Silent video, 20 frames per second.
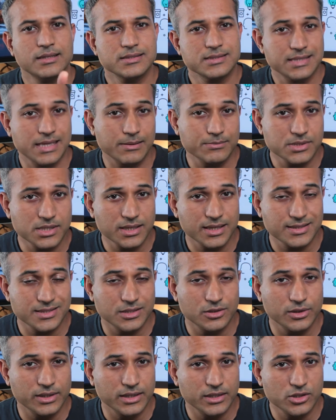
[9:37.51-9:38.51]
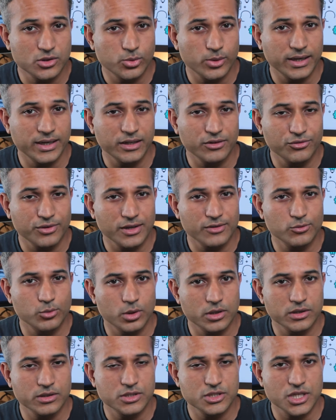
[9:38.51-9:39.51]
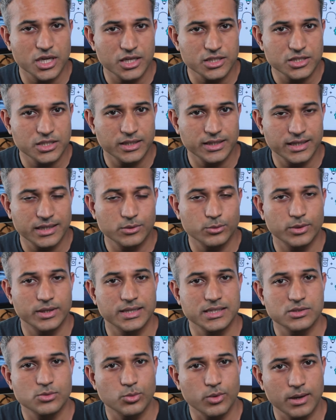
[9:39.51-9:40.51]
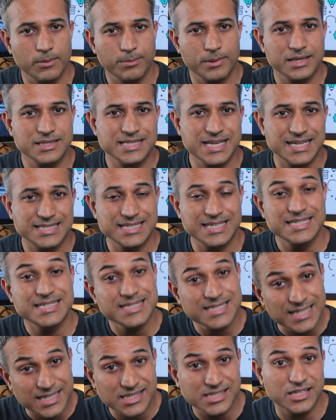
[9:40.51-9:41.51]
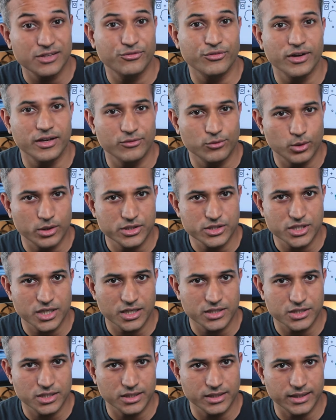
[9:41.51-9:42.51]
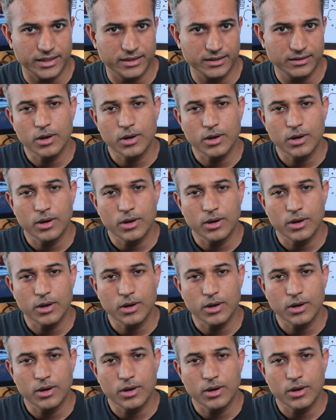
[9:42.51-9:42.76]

Samsung has only a 25 watt charging rate, whereas OnePlus has a 65 watt charging rate.